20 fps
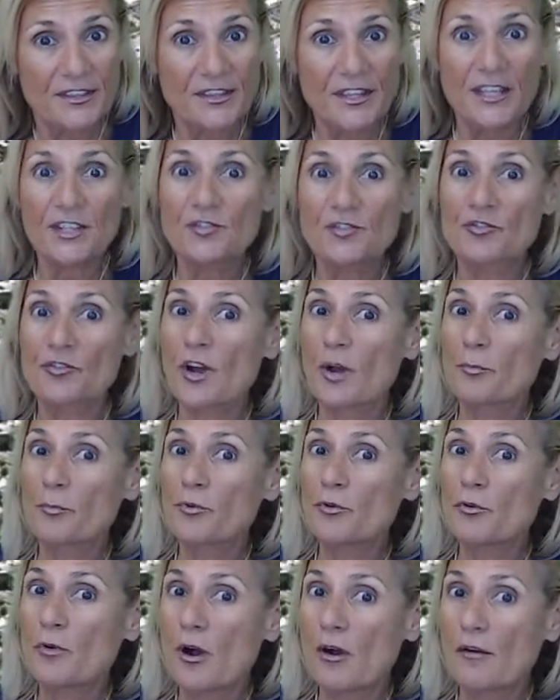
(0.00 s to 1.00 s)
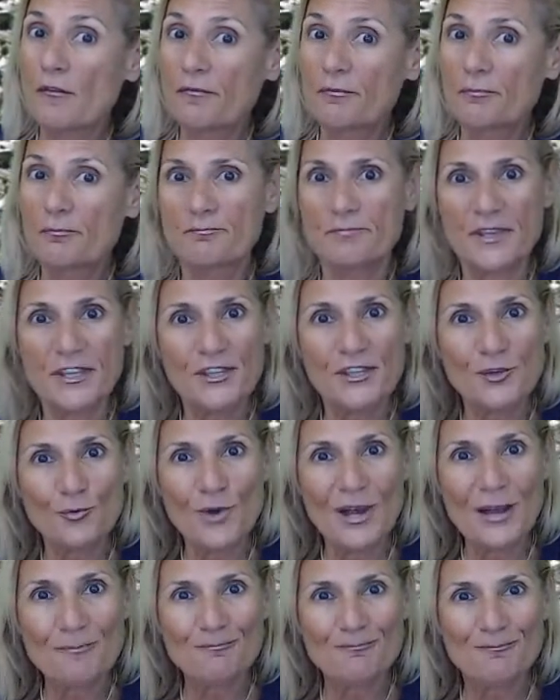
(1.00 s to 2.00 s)
They drop you off, pick
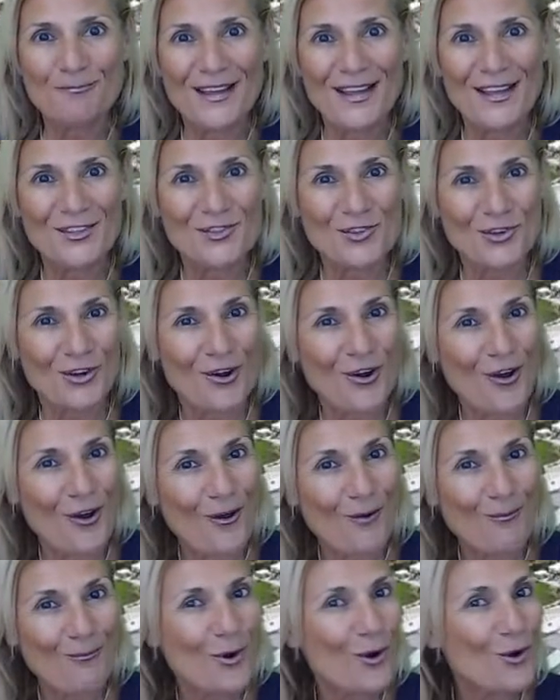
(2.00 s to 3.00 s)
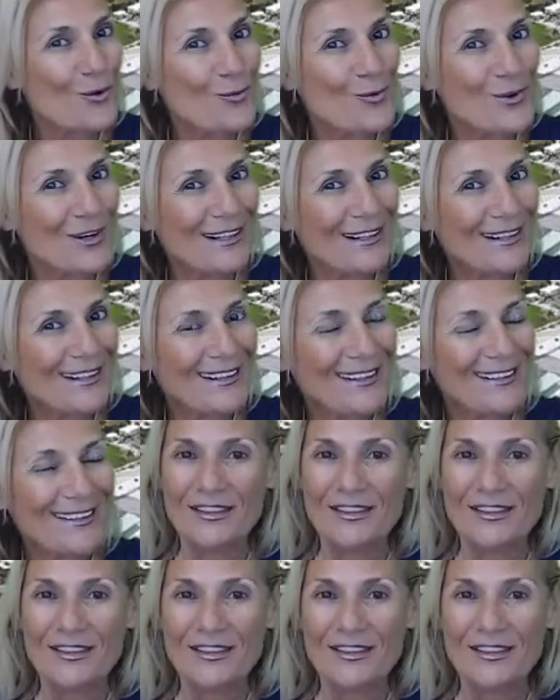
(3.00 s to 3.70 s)
you up at your home or work.